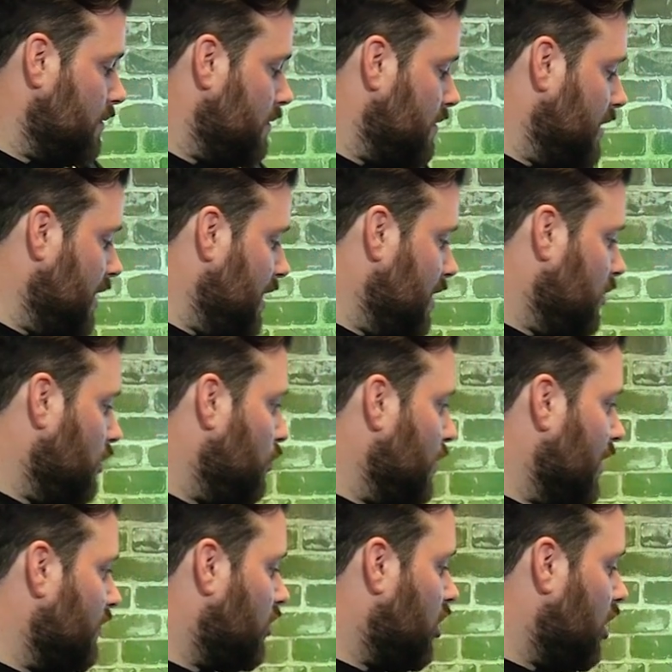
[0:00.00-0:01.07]
Then
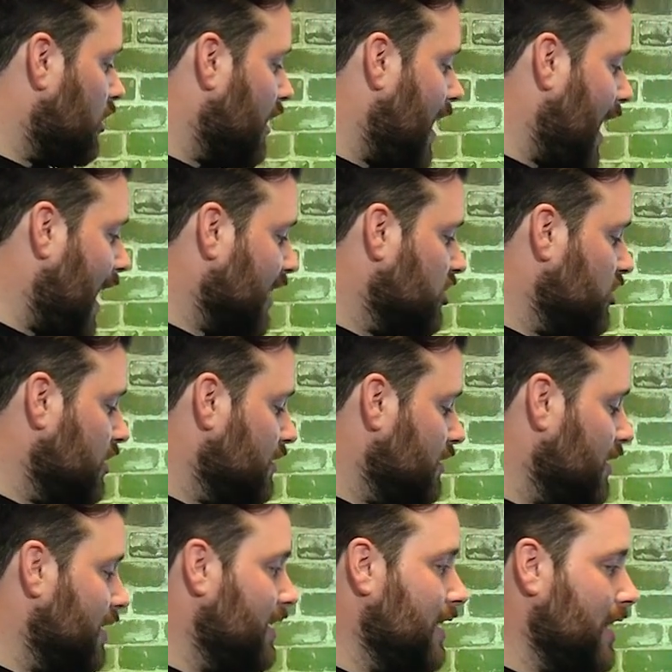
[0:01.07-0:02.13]
we have a call to
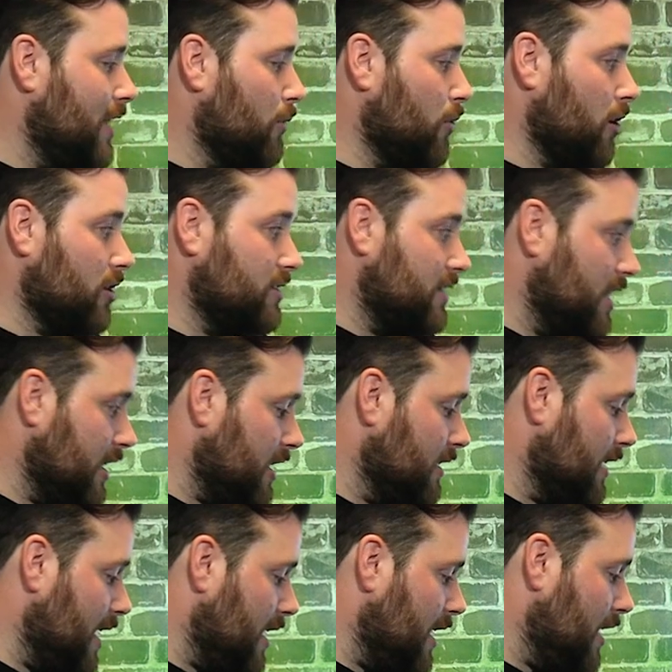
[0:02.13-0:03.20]
action. Again, we're
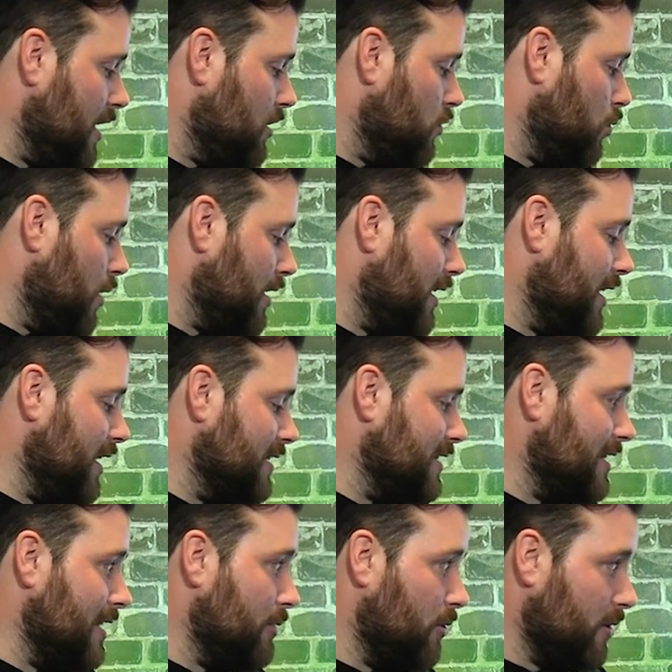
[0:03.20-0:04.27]
articulating what it is
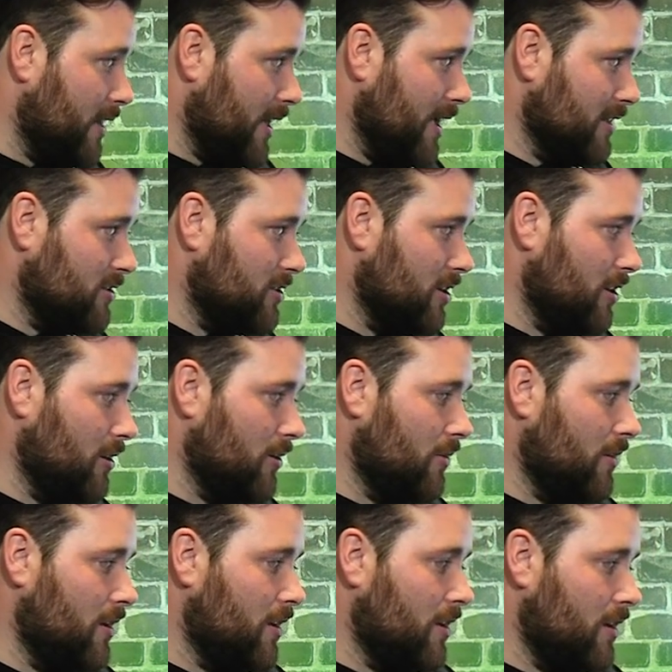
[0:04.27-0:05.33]
that they will get.
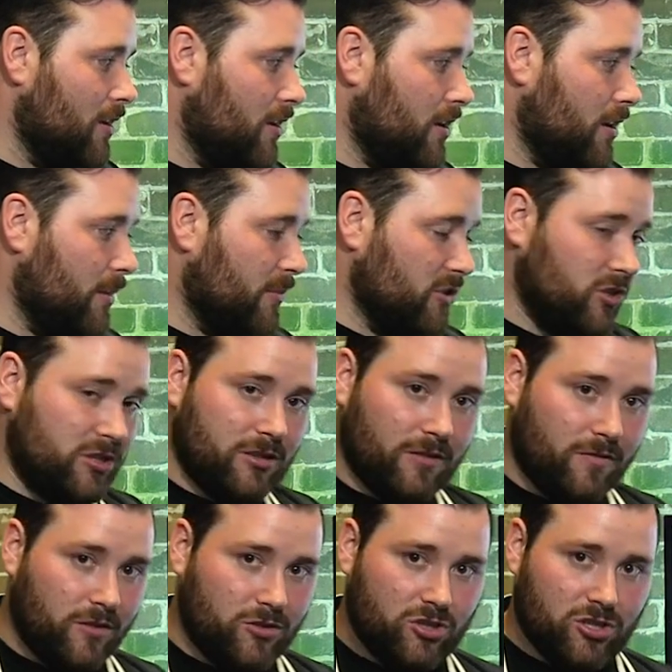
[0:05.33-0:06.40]
So in
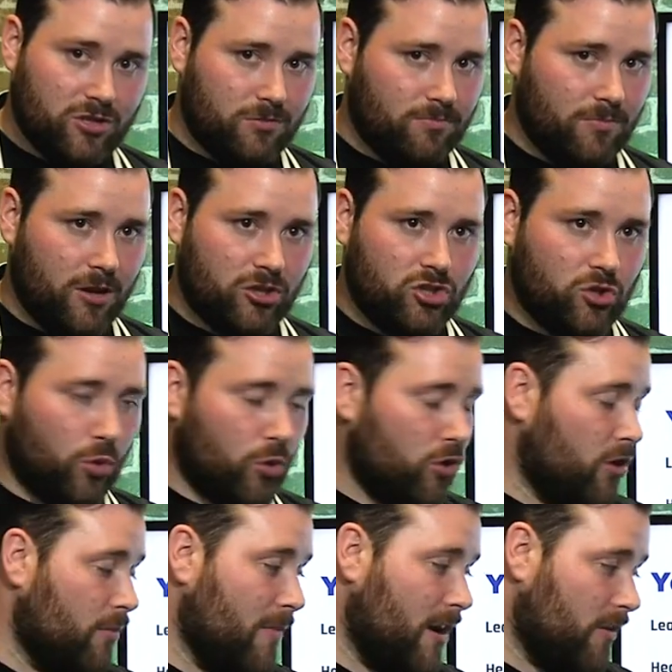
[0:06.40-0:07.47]
just a
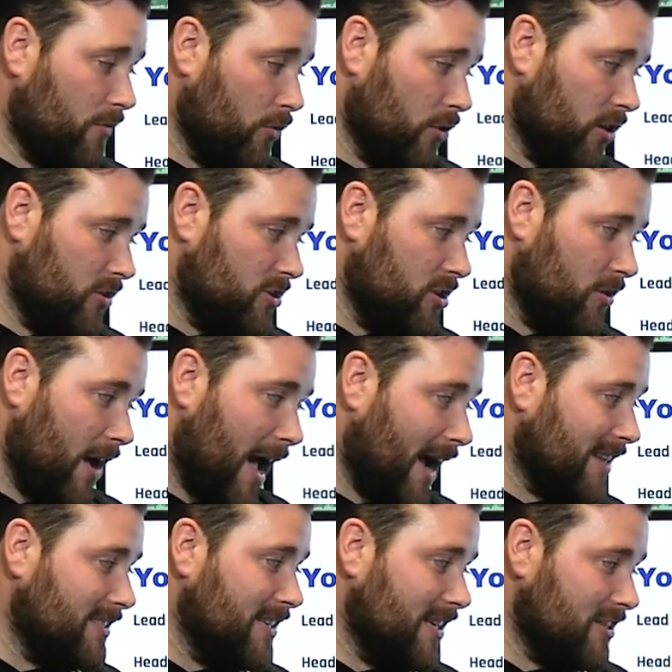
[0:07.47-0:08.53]
shorter amount of words. So
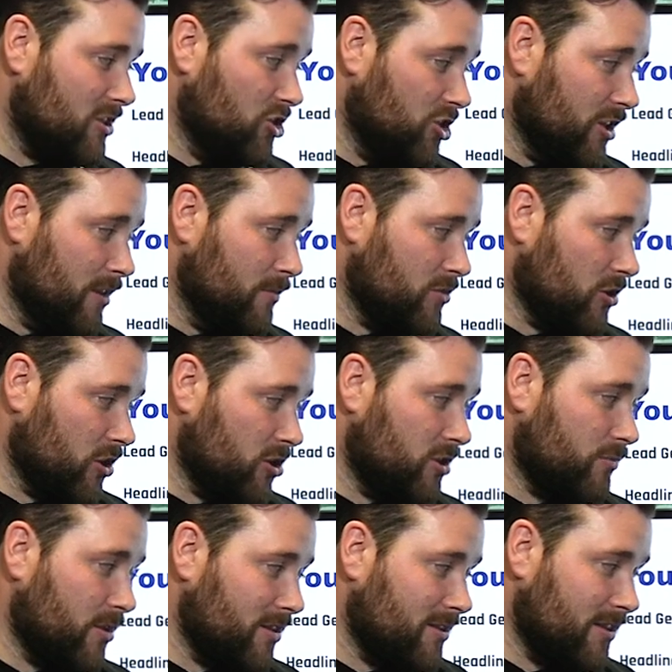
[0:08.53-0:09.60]
access Jim's
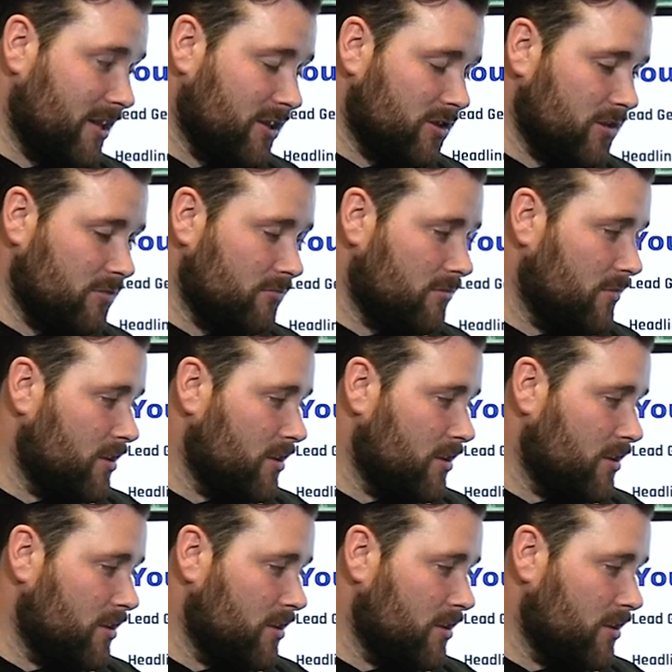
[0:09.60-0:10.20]
urgent presentation.